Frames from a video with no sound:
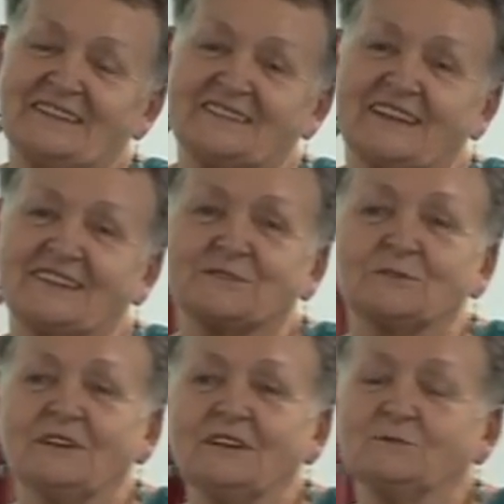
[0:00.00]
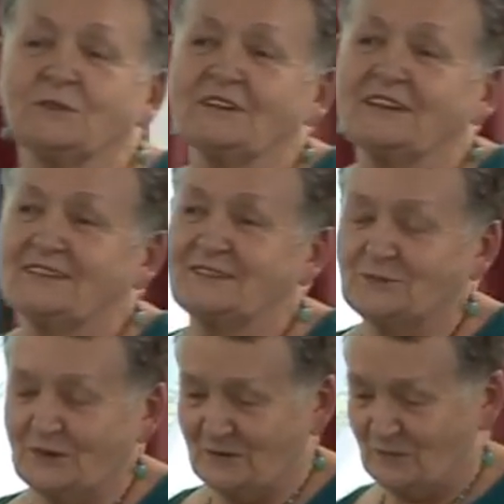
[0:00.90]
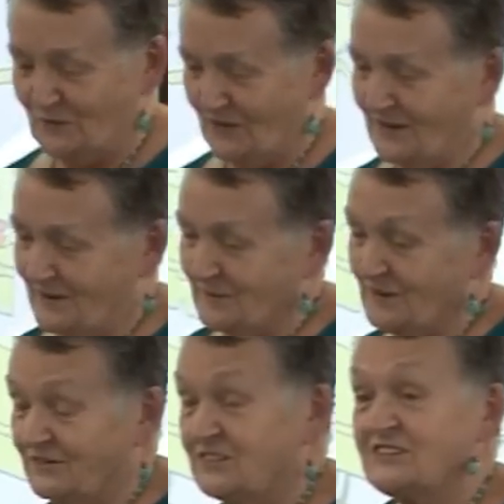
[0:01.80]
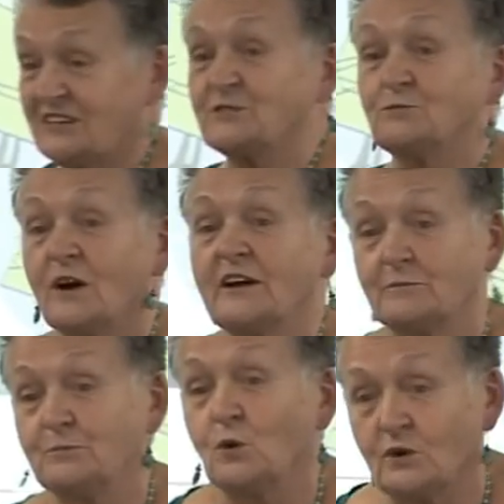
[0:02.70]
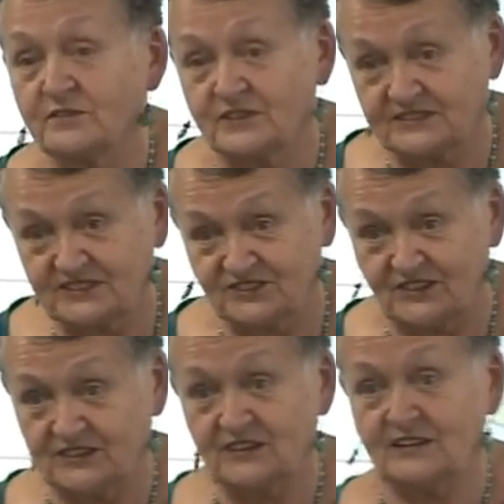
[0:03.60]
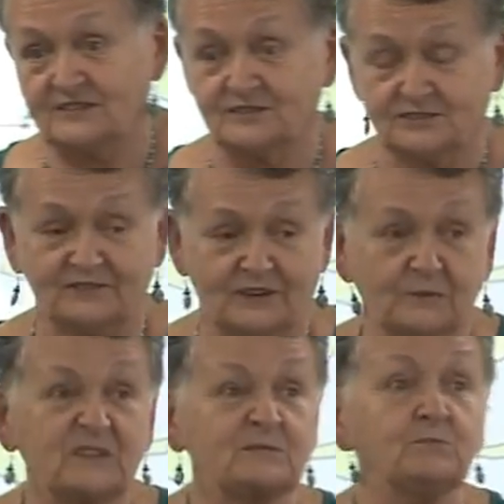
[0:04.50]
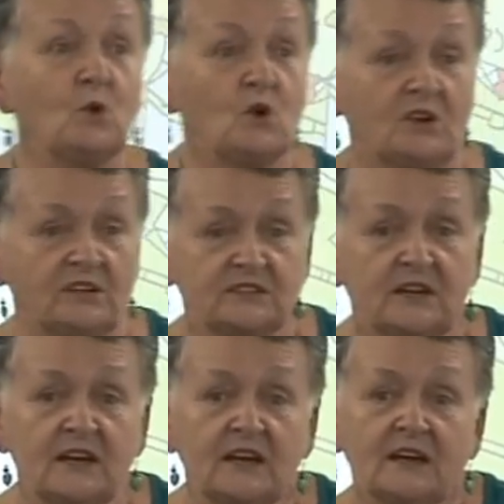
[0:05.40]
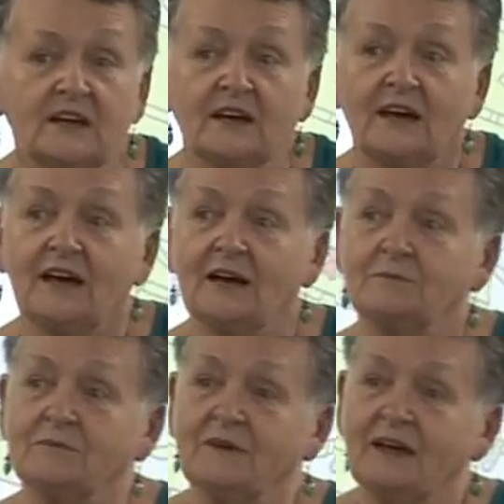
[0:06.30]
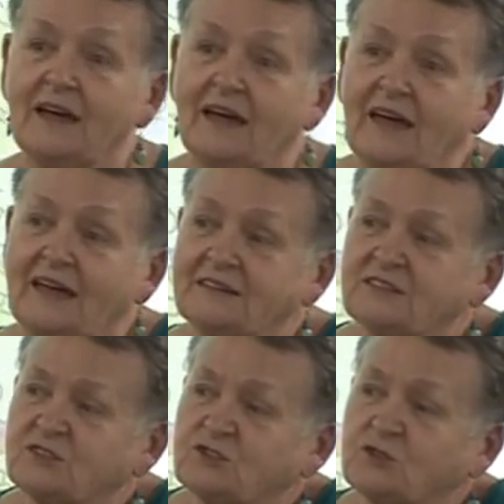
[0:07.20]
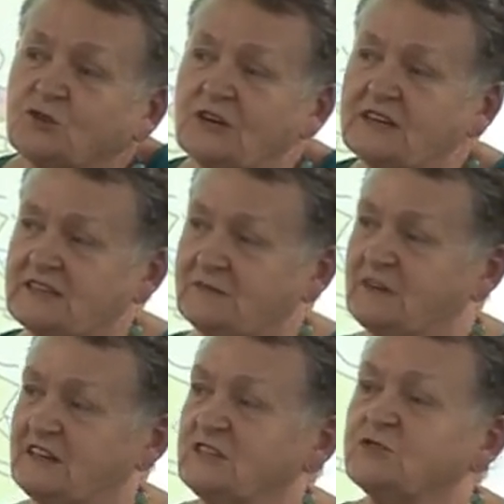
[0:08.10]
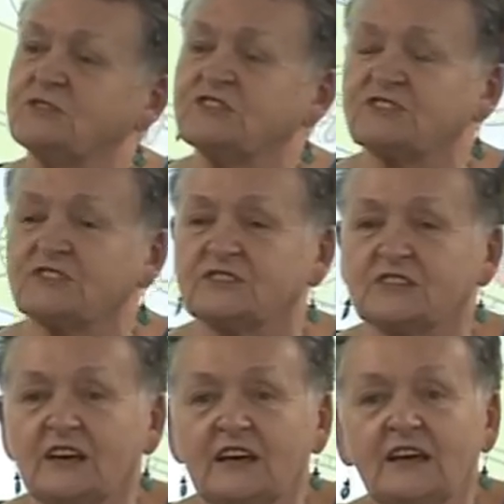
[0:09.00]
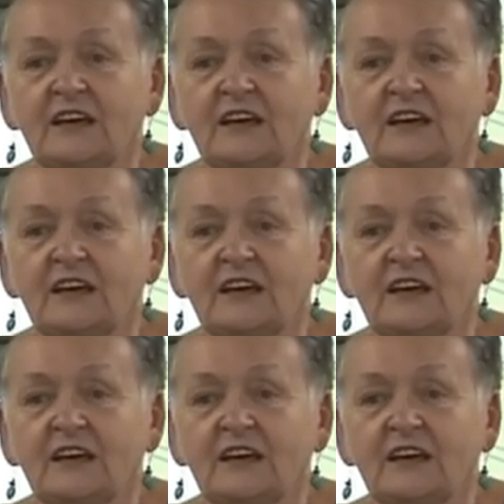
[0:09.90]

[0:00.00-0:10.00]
It's it's really, really incredible. Uh, I mean, I've just had to write a book for this study, had to develop this booklet. Um, and to try and get the men interested,